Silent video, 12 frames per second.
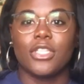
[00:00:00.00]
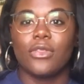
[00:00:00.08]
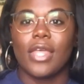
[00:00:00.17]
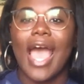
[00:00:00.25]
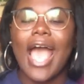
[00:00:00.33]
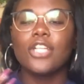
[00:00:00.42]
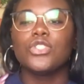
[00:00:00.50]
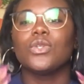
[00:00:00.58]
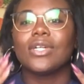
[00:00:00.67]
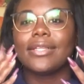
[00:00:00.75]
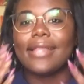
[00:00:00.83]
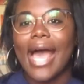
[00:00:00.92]
So the actual
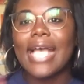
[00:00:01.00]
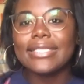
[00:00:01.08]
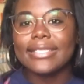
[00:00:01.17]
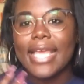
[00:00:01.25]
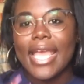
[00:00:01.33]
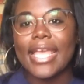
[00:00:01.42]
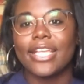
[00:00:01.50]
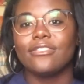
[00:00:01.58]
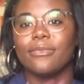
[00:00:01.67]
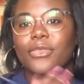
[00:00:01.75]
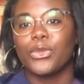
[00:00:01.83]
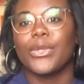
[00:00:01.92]
class day is
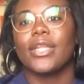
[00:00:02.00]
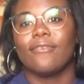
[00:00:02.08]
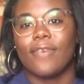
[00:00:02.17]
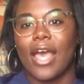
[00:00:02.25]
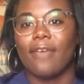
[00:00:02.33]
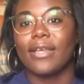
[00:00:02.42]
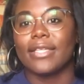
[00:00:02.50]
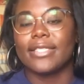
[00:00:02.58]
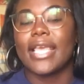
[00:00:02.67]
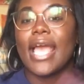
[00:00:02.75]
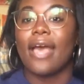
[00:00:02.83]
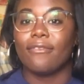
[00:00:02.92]
from three to five because
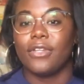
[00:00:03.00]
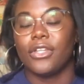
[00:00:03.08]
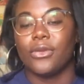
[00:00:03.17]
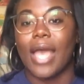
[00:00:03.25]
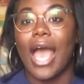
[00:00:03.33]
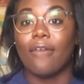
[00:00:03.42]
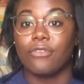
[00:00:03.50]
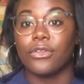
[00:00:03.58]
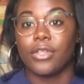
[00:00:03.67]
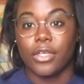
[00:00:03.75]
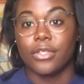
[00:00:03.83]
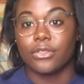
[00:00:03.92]
they have to do it after
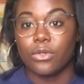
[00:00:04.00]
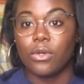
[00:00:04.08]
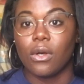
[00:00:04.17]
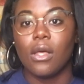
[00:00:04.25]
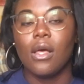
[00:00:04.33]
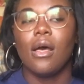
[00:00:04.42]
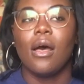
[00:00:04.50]
their school.